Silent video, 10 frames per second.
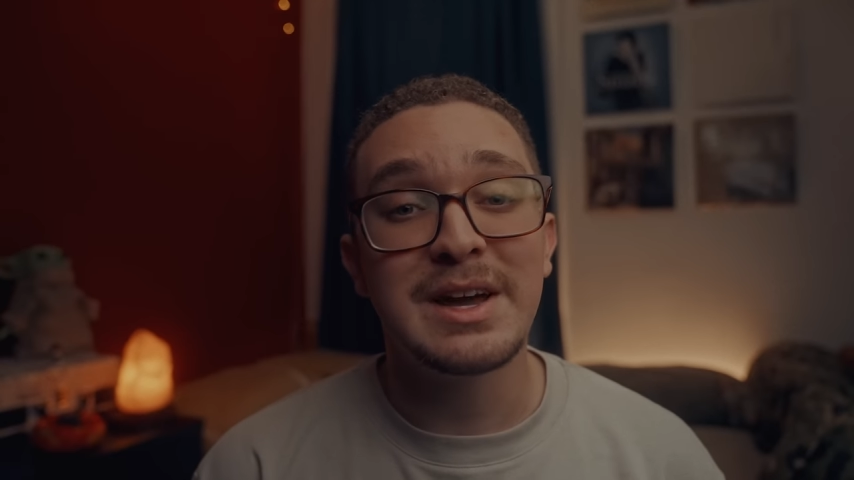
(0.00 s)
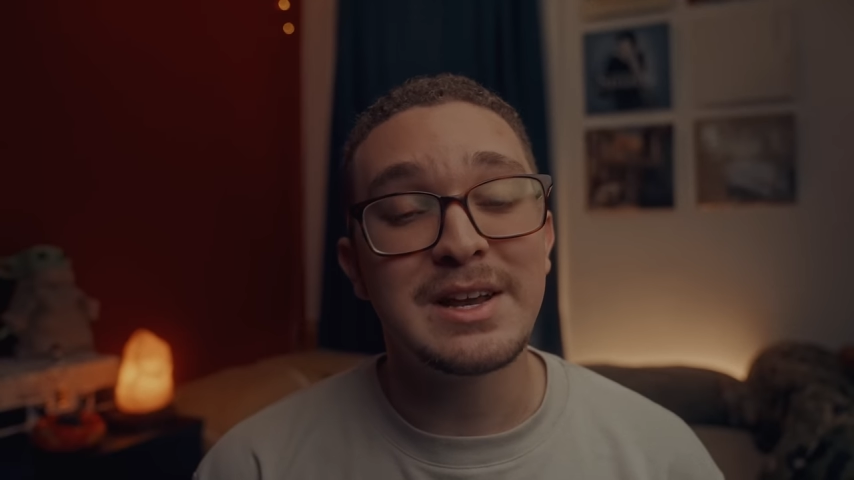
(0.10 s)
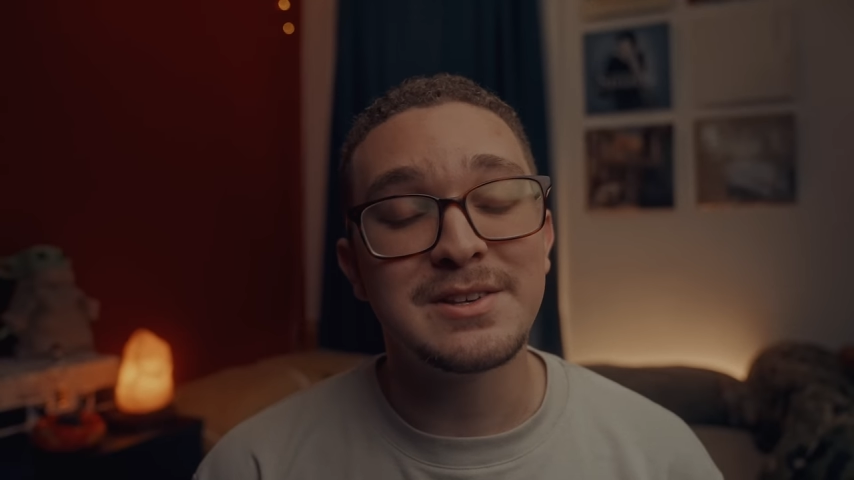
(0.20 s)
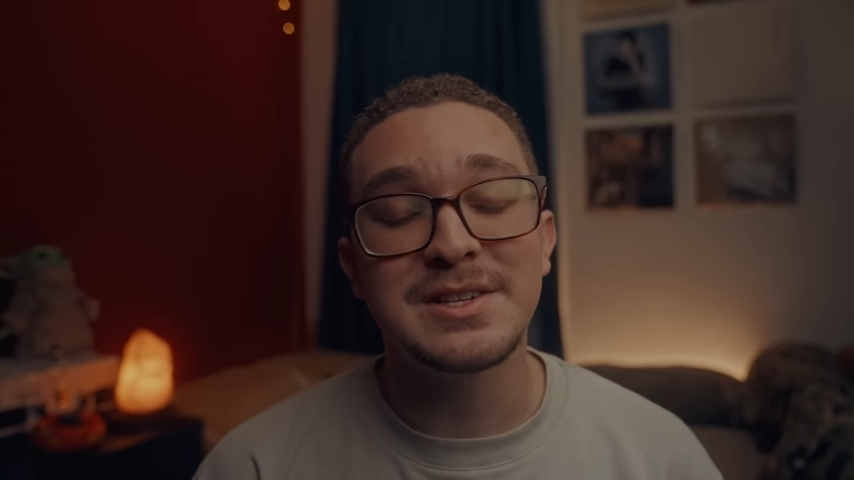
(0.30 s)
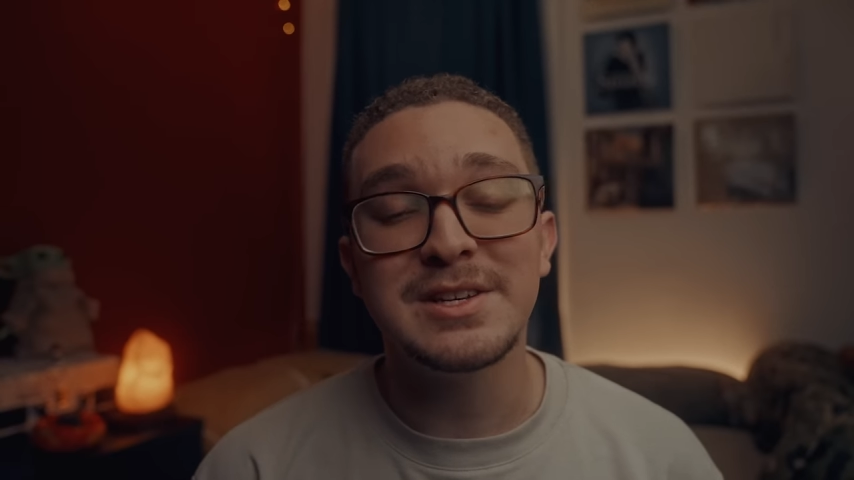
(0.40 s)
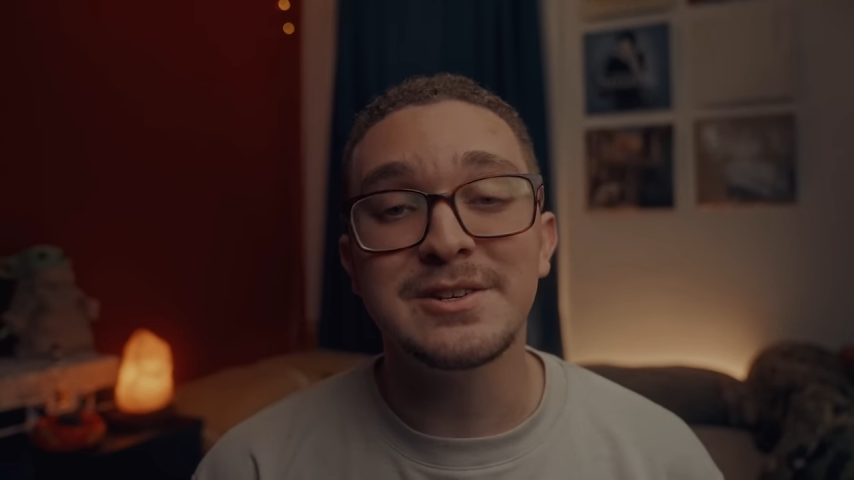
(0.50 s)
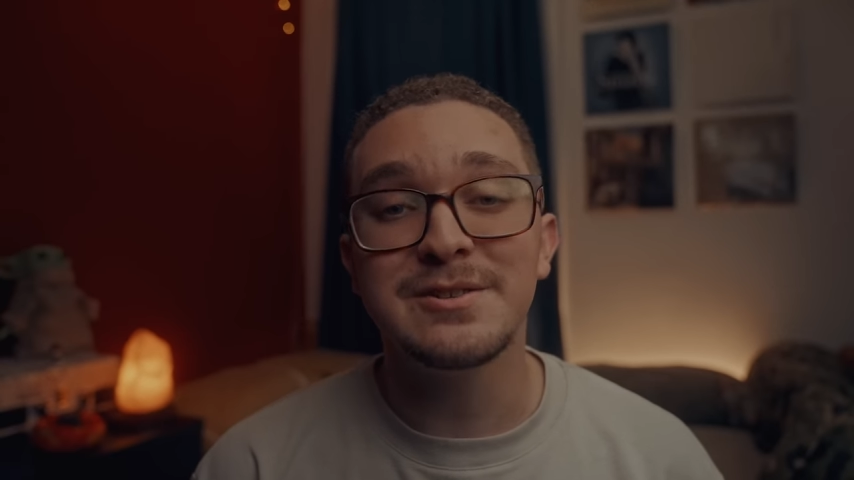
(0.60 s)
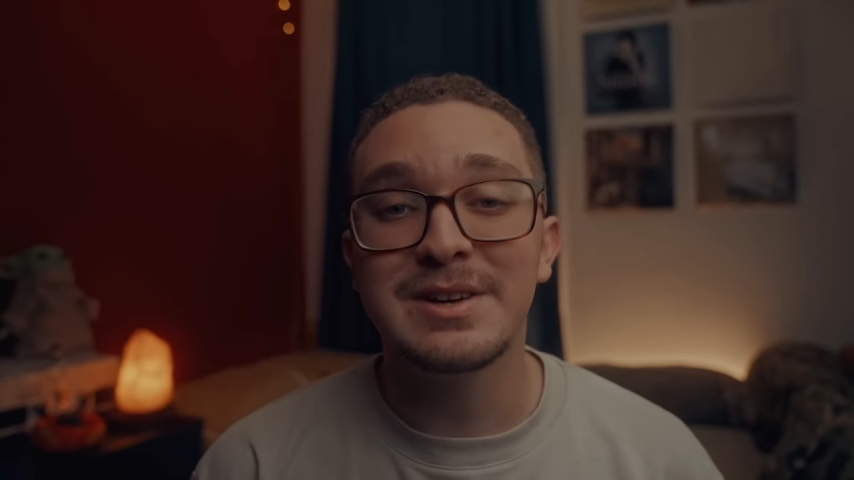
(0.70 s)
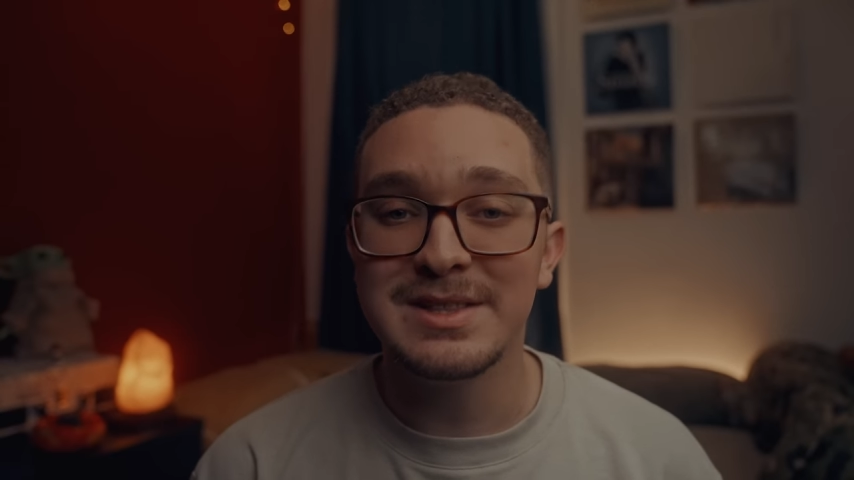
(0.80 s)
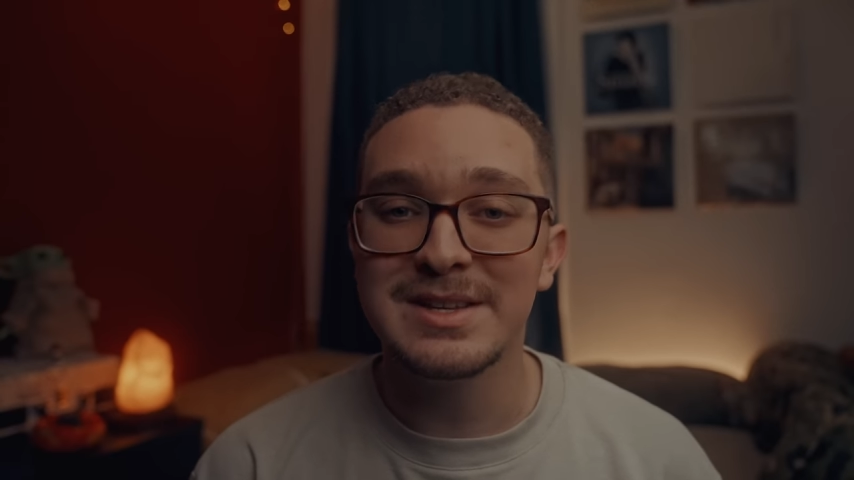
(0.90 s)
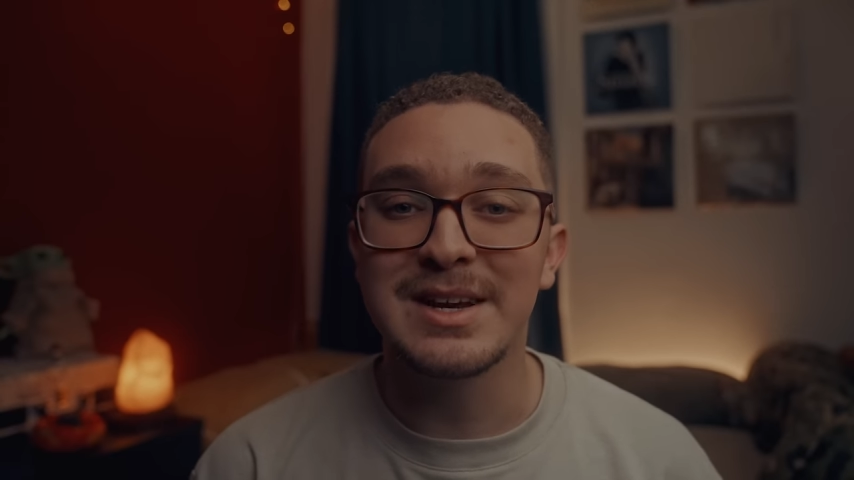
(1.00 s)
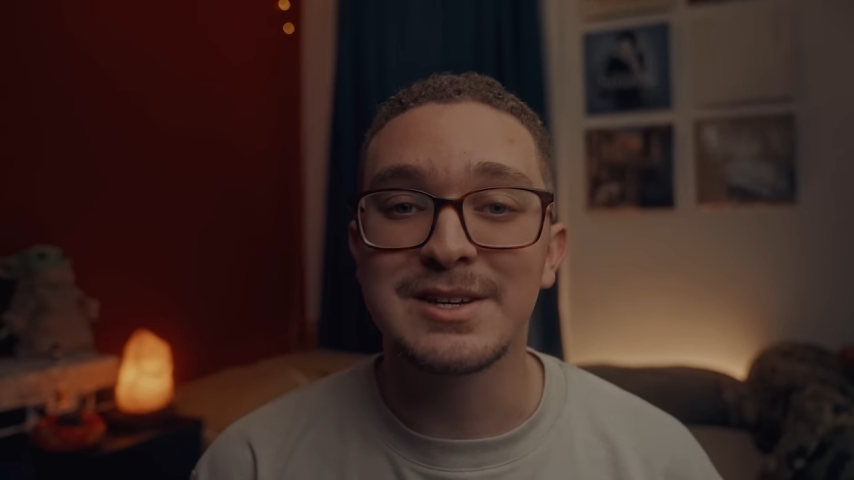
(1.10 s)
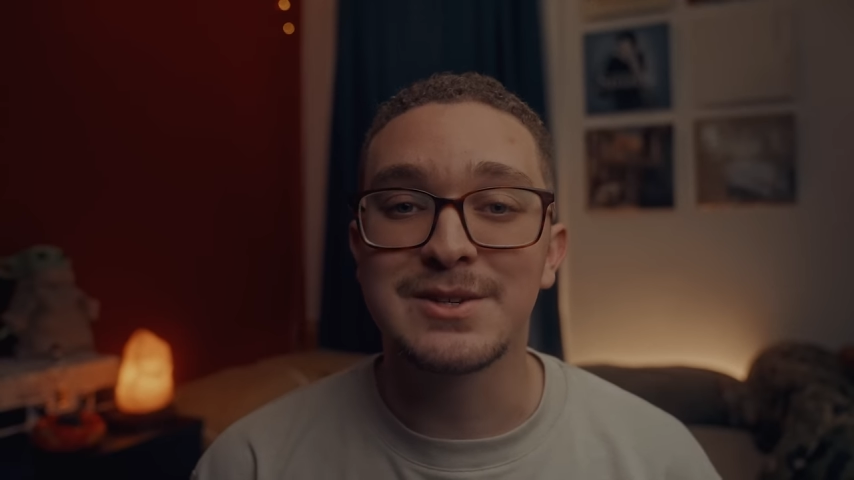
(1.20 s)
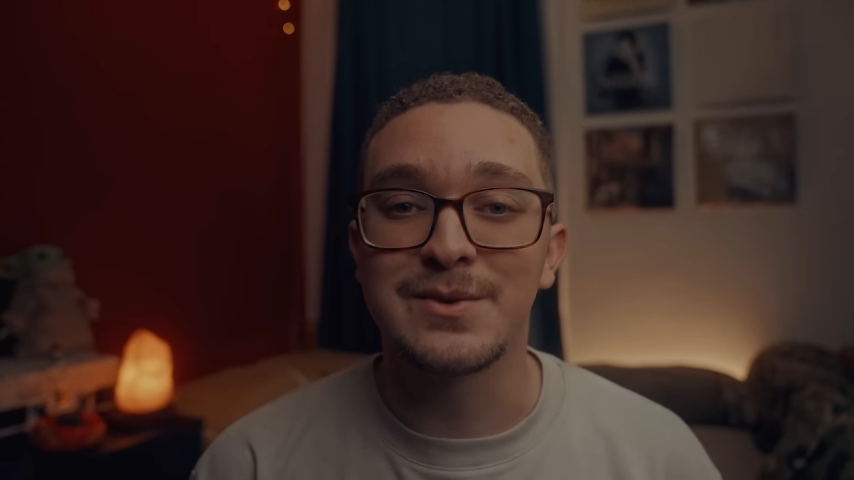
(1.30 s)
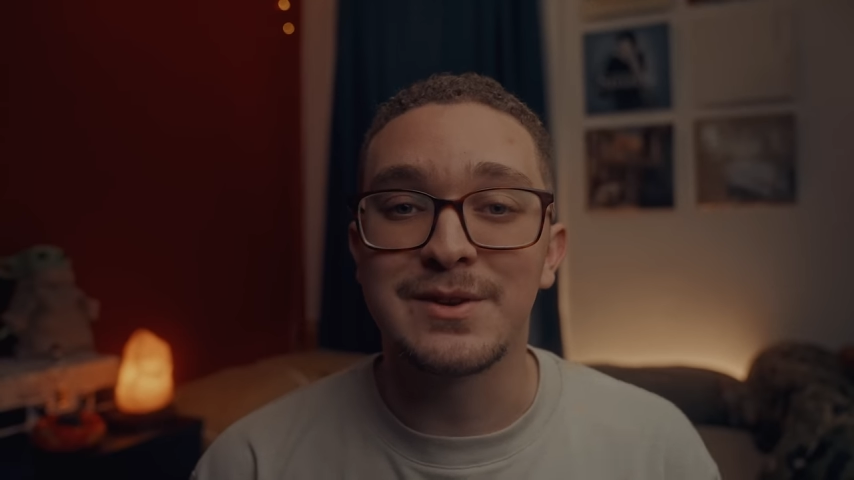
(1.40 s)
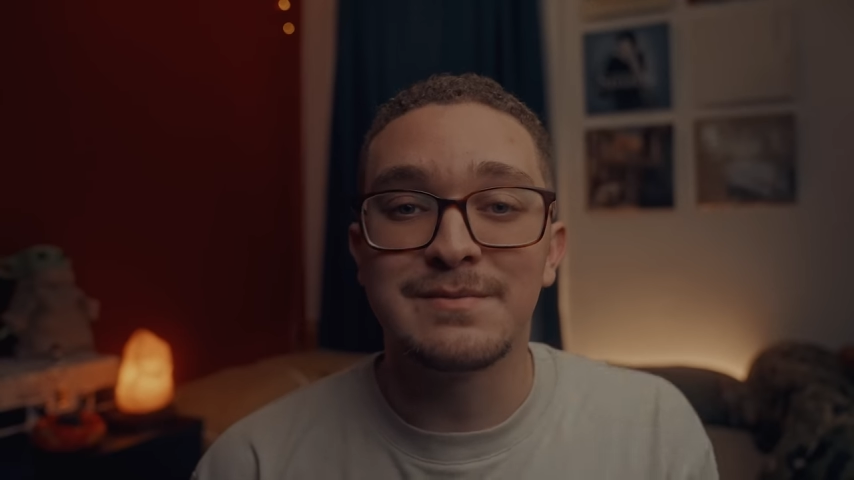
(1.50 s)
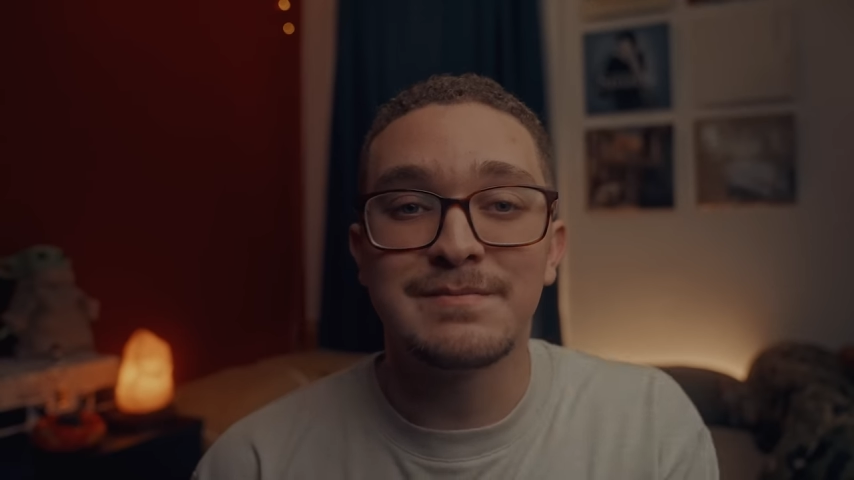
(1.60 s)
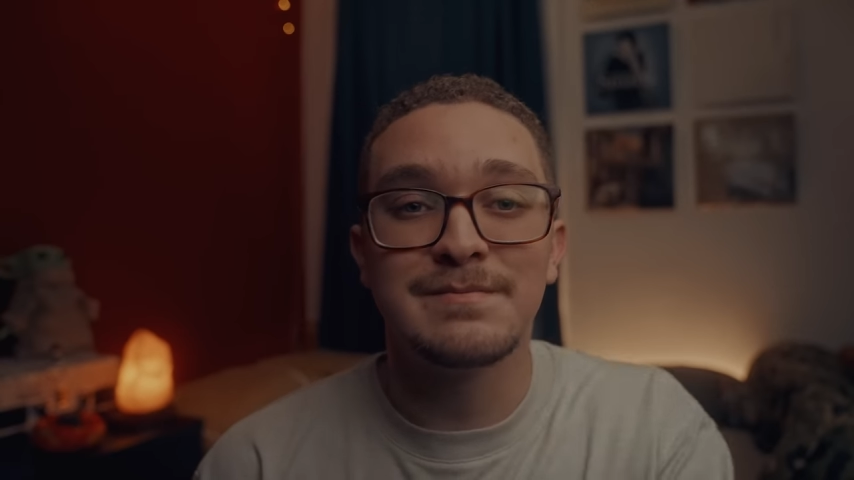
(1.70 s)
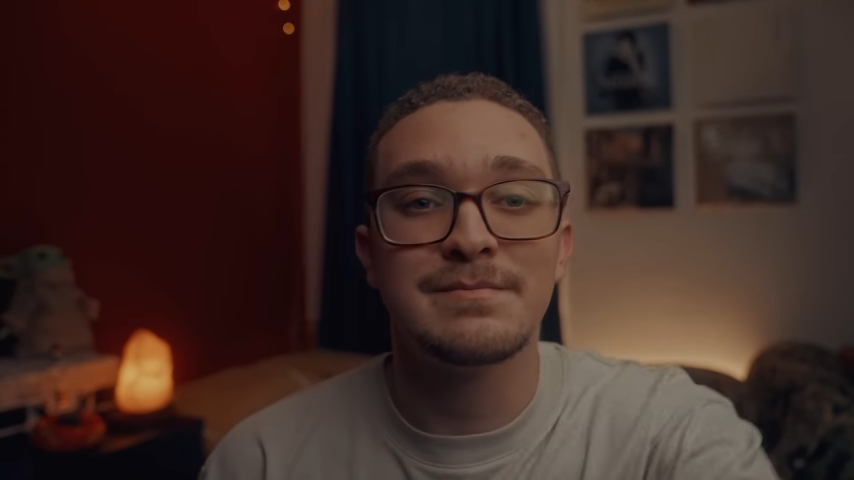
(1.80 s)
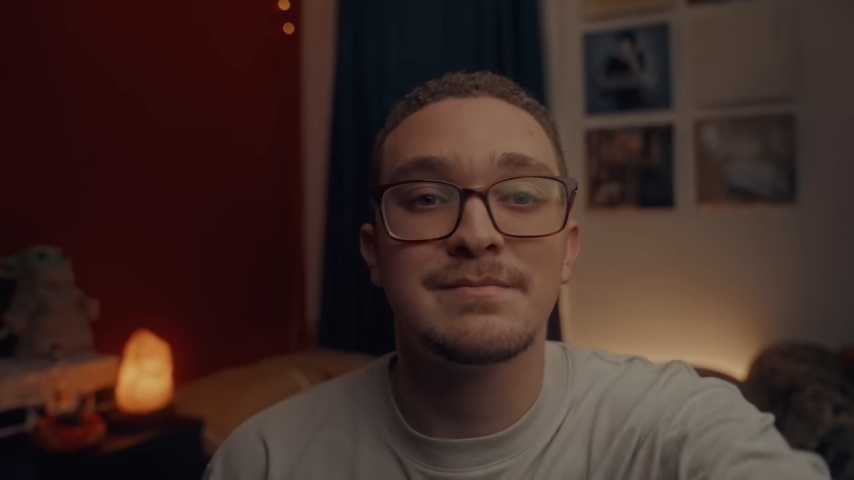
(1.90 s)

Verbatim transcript: and I'll see you in the next one.